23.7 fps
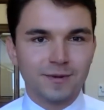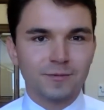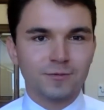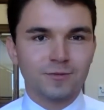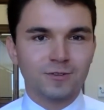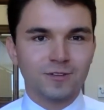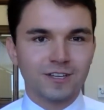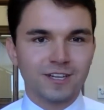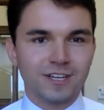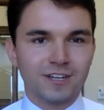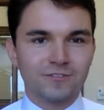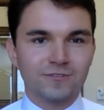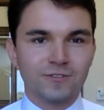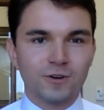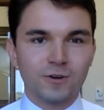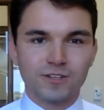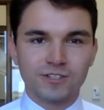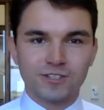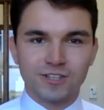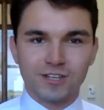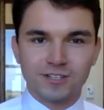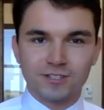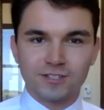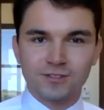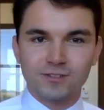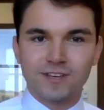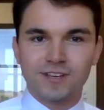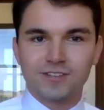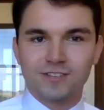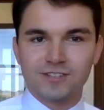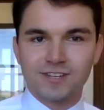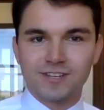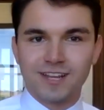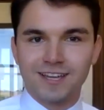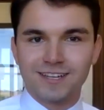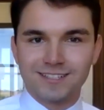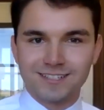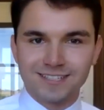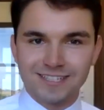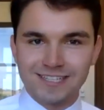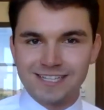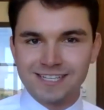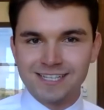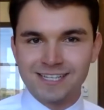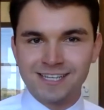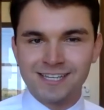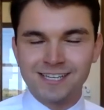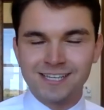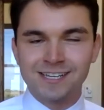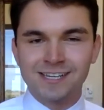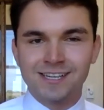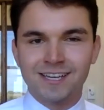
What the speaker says: I'm really going to focus on 2019